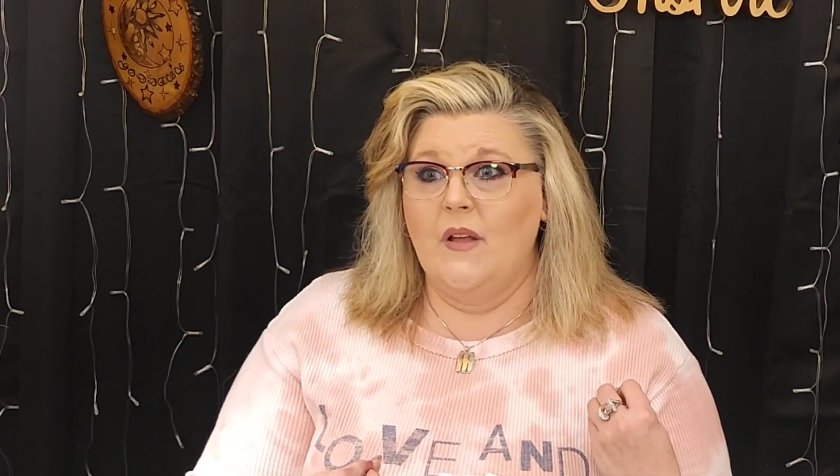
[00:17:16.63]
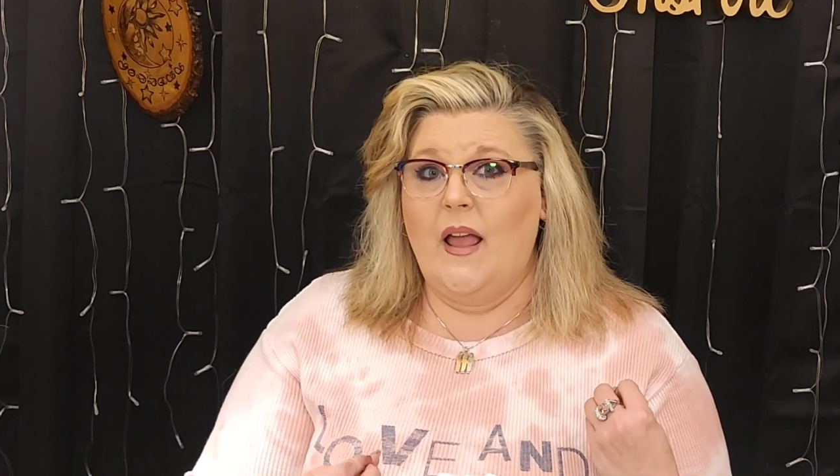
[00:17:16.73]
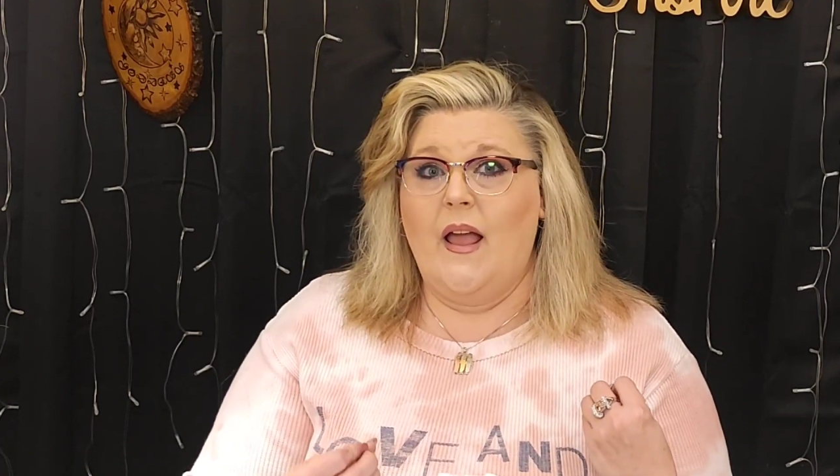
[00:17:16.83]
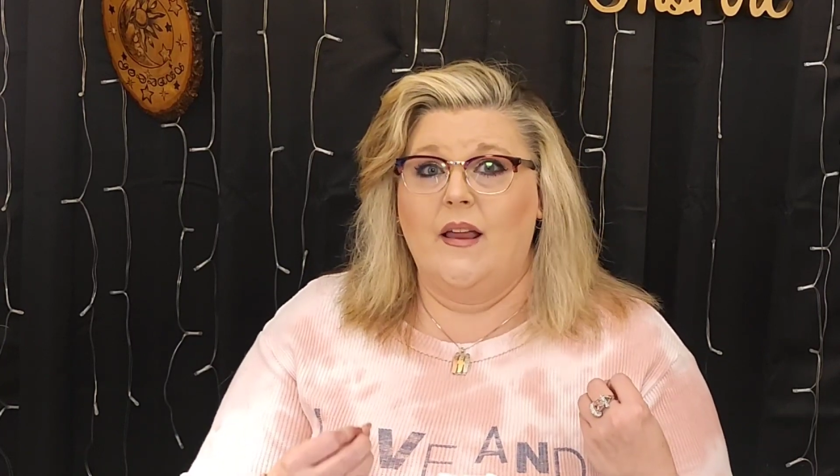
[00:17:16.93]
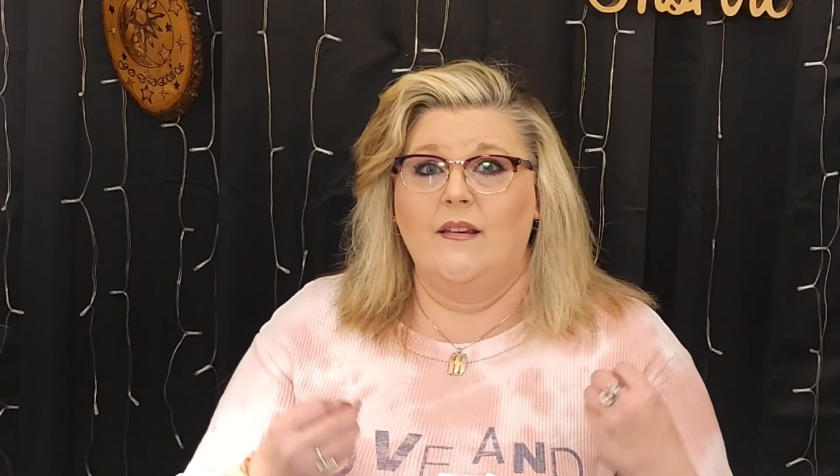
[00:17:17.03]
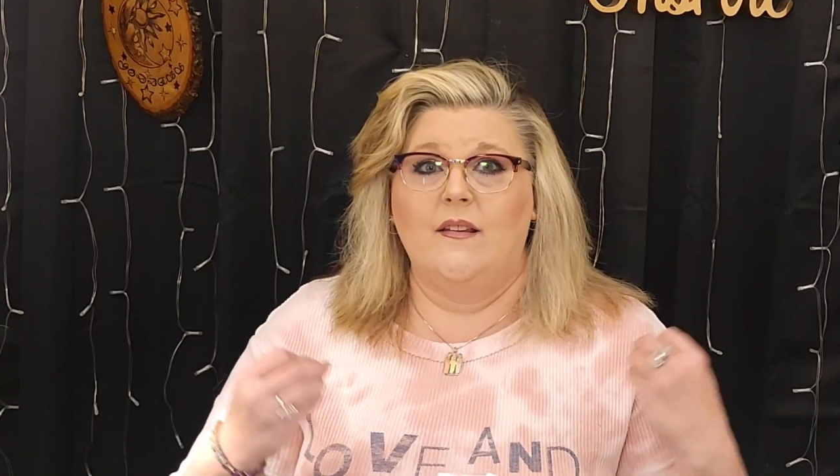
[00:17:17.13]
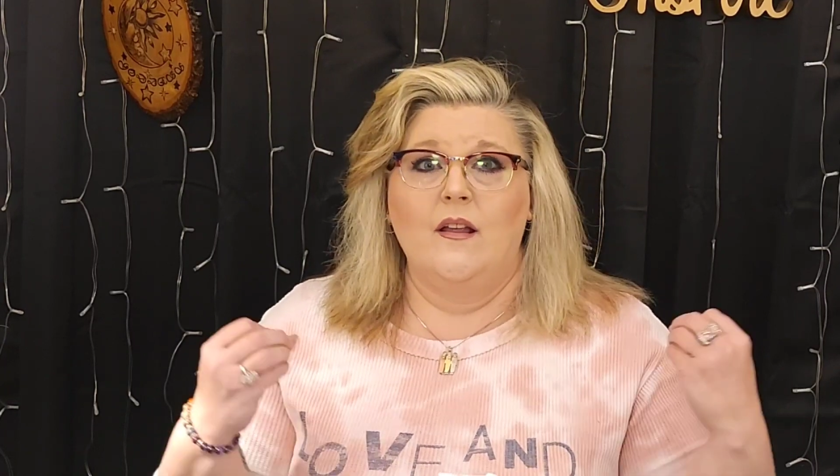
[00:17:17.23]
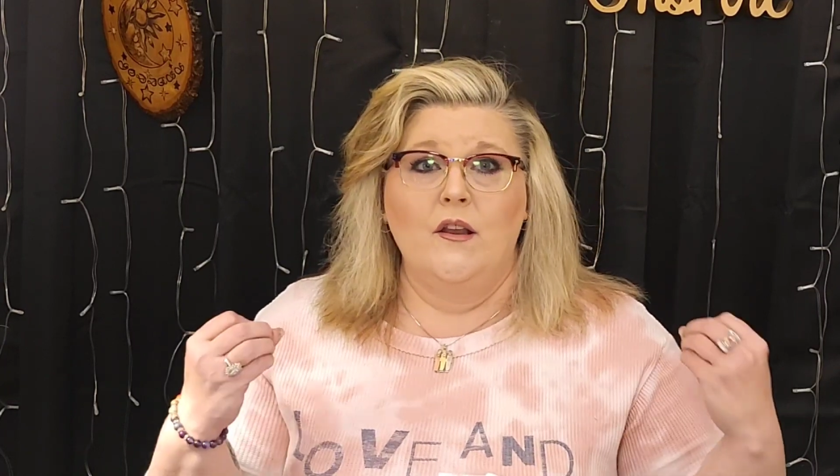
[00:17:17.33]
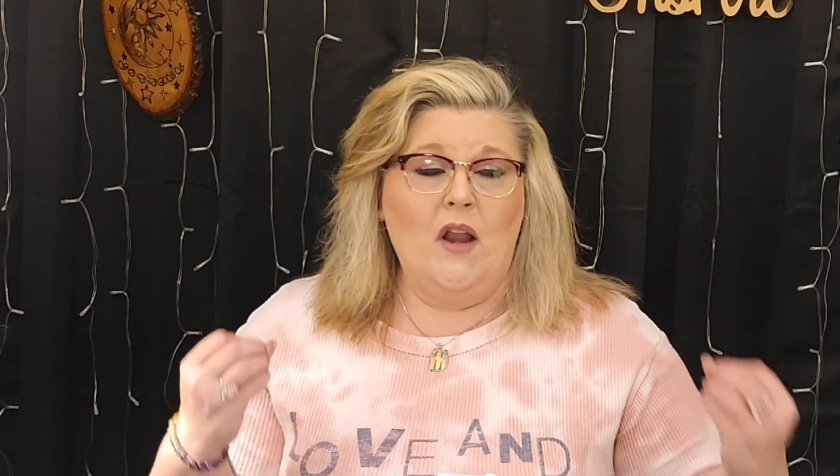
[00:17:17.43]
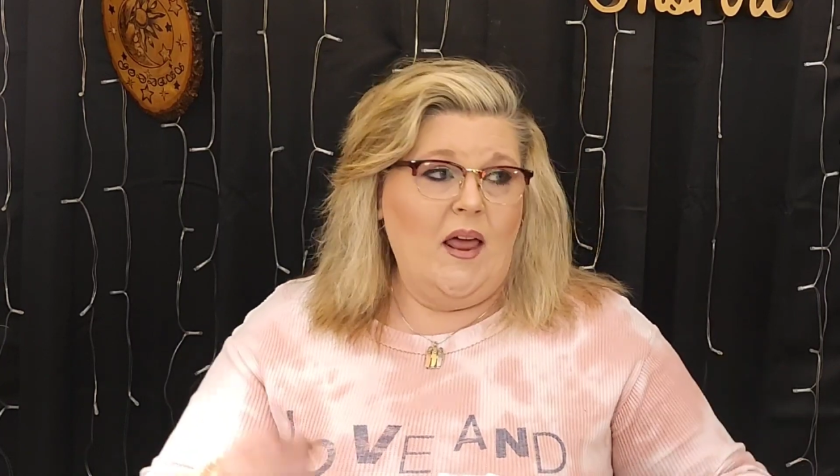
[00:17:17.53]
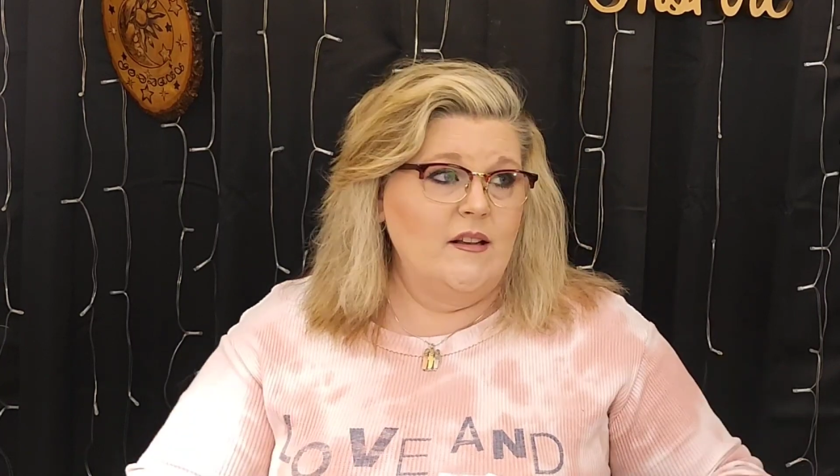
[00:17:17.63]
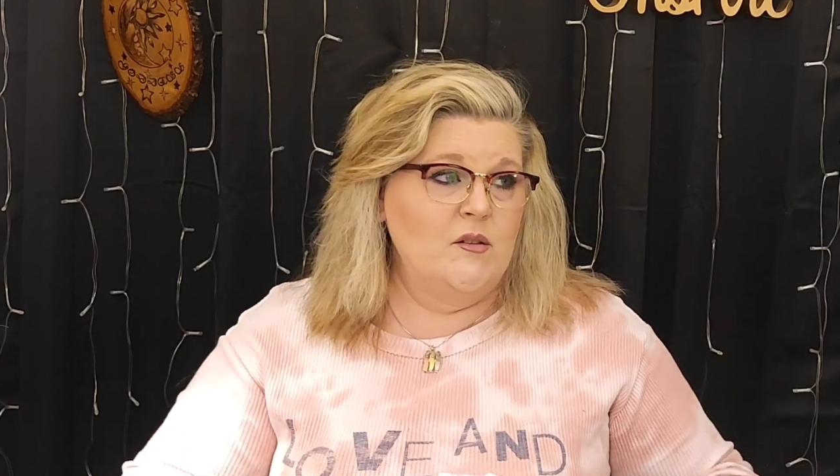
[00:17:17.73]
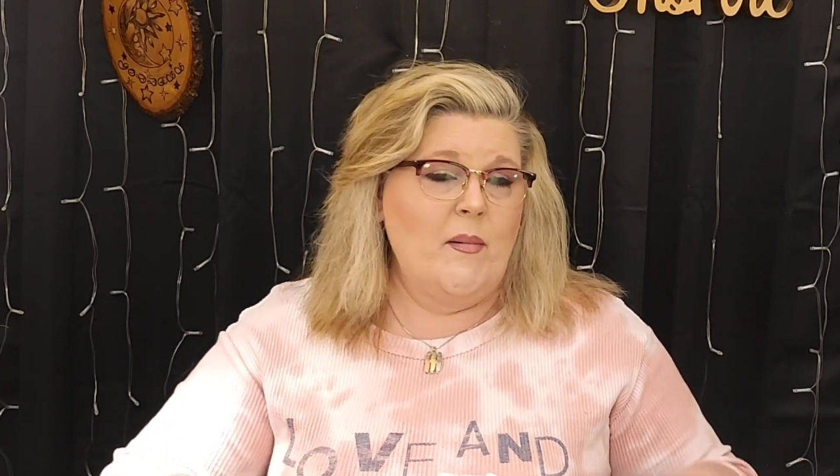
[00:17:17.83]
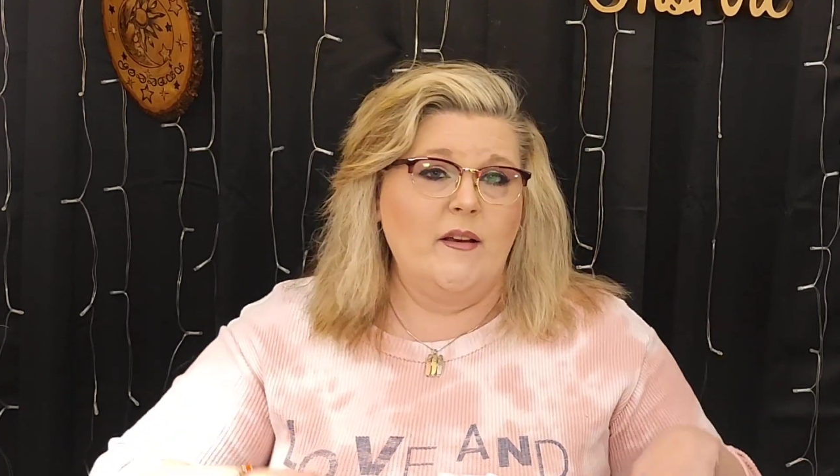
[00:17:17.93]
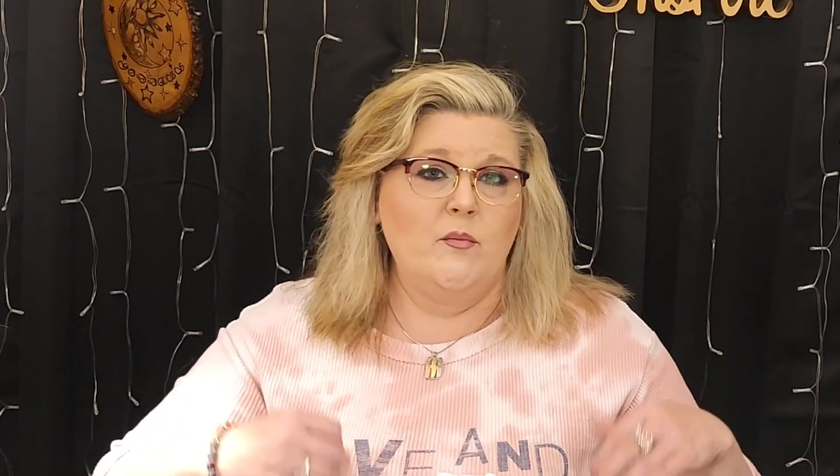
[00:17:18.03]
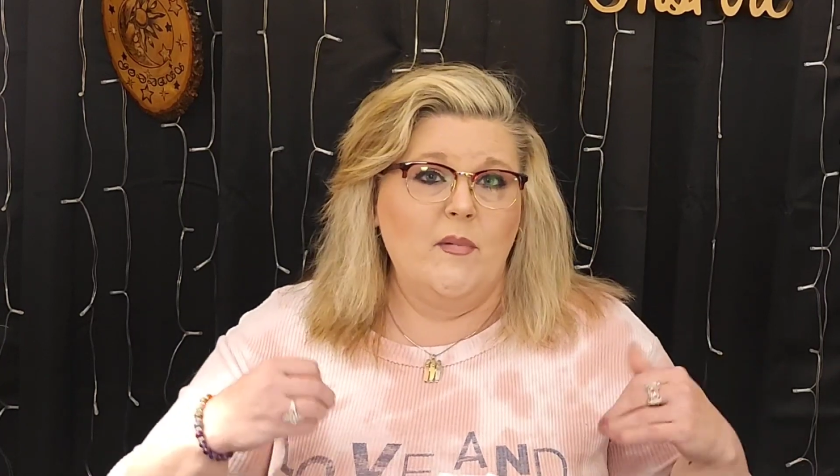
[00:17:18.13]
and not expect